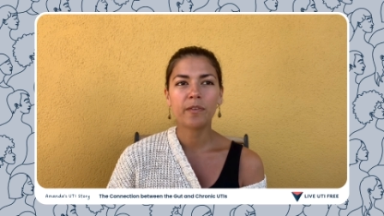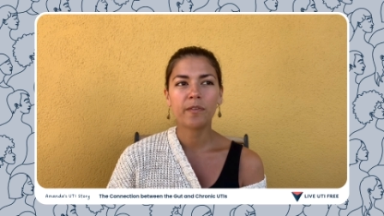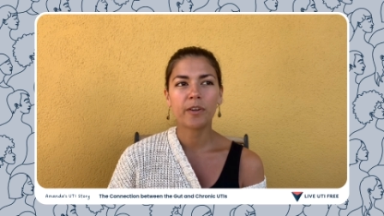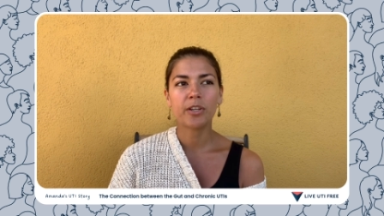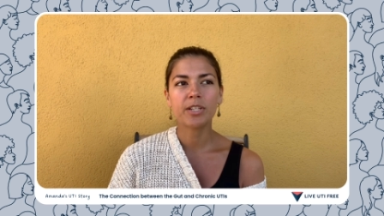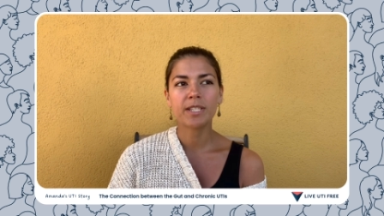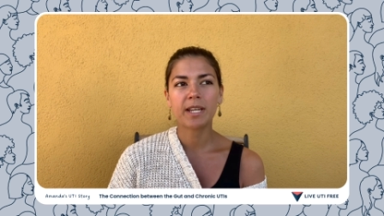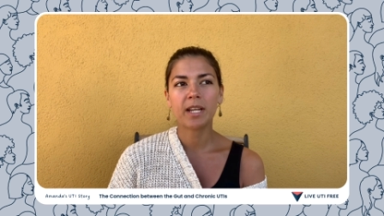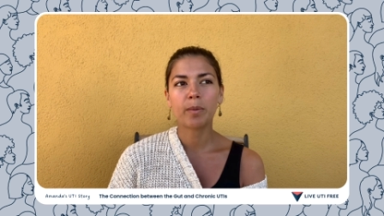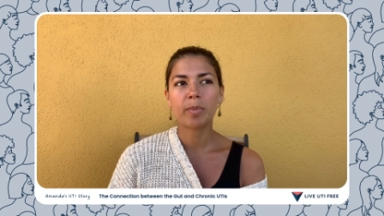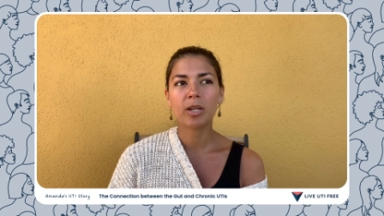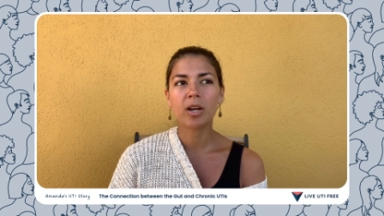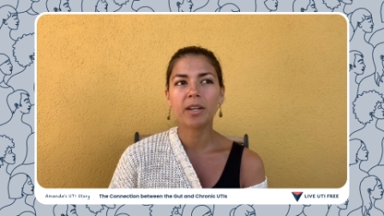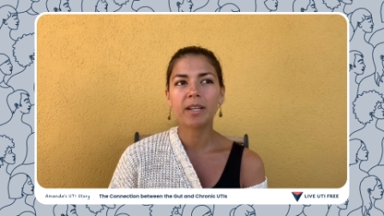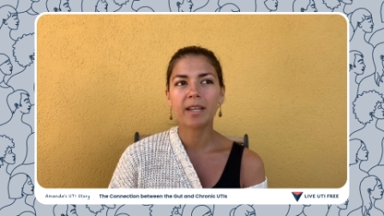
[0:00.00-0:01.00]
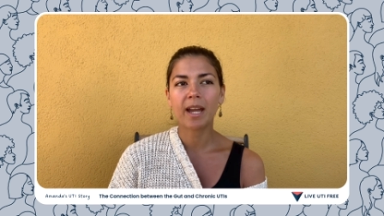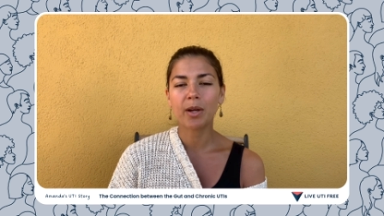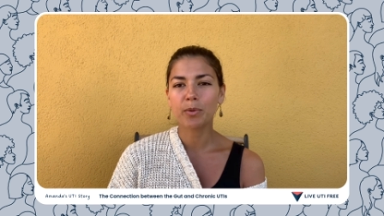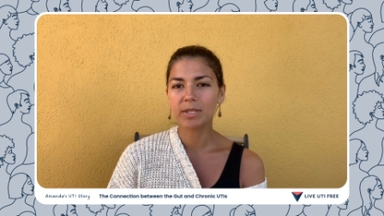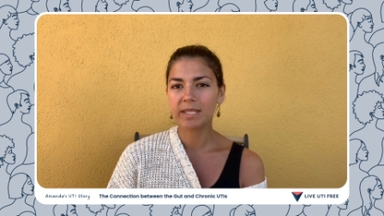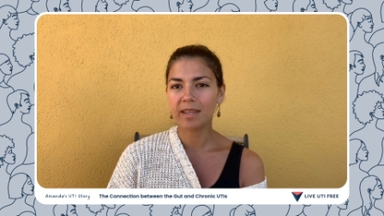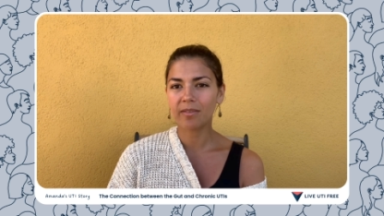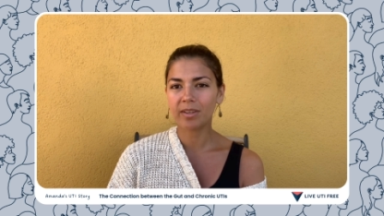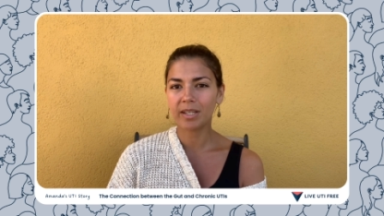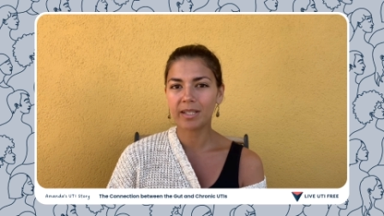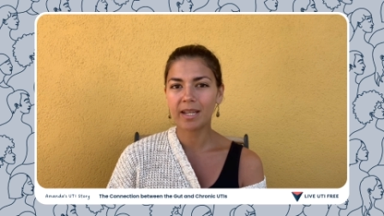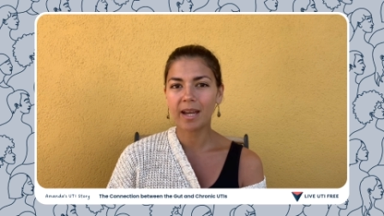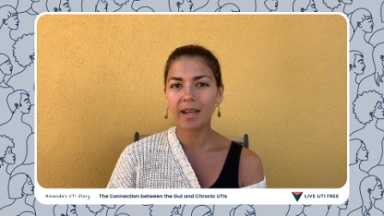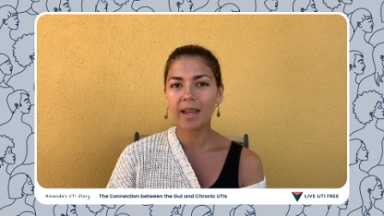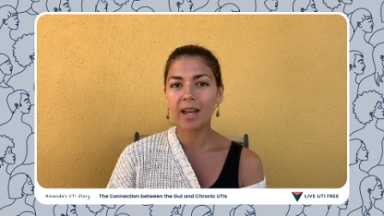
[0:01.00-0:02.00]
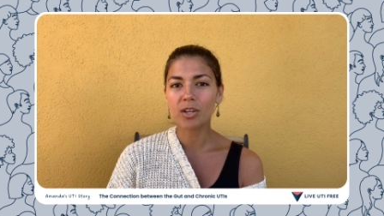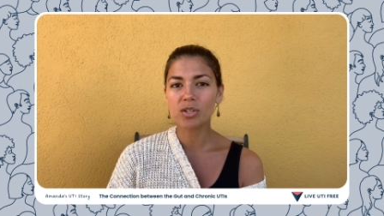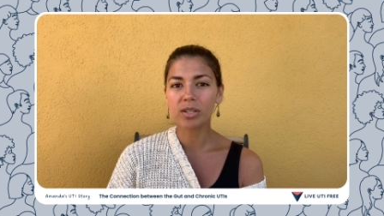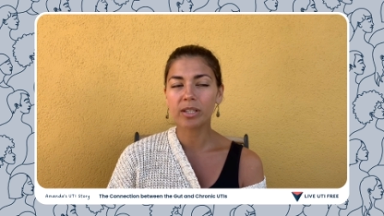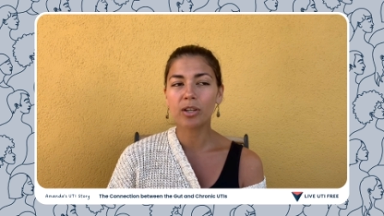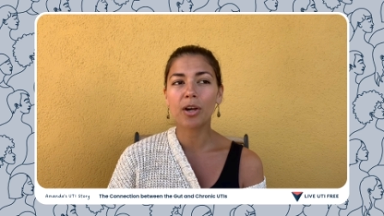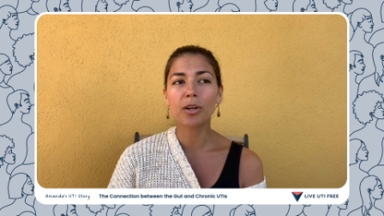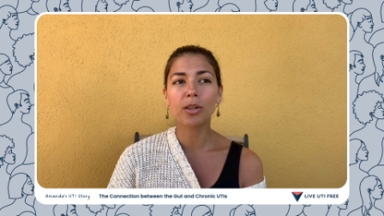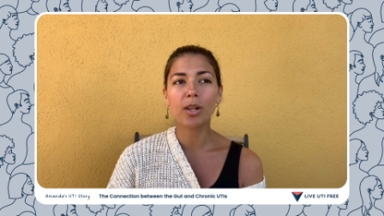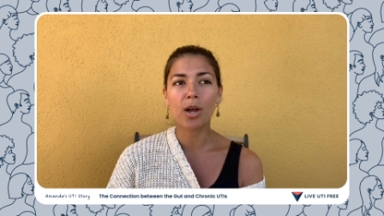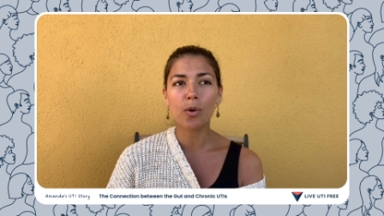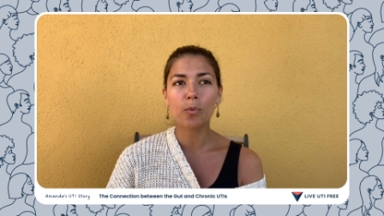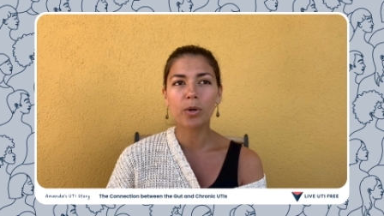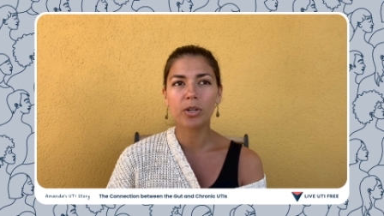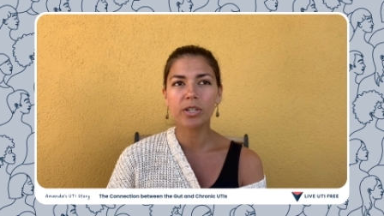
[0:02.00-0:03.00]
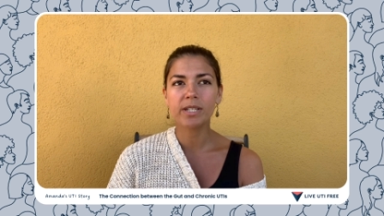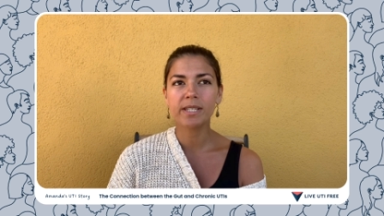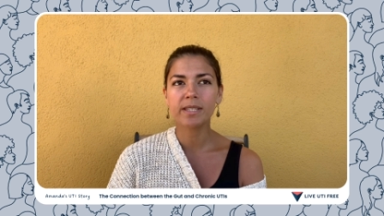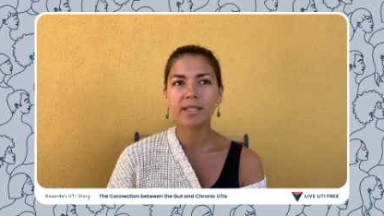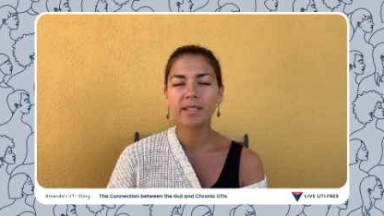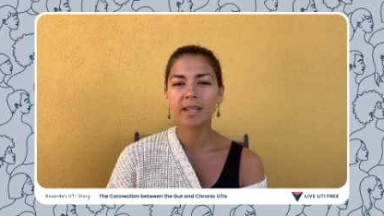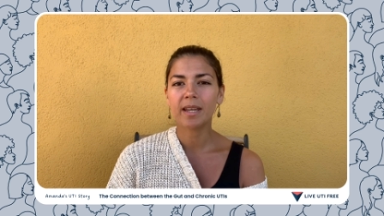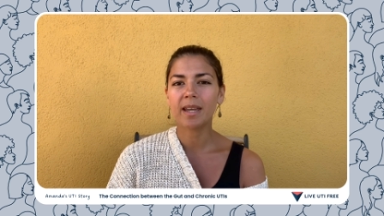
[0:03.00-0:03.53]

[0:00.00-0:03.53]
first antibiotic I was given, I actually got a lot worse.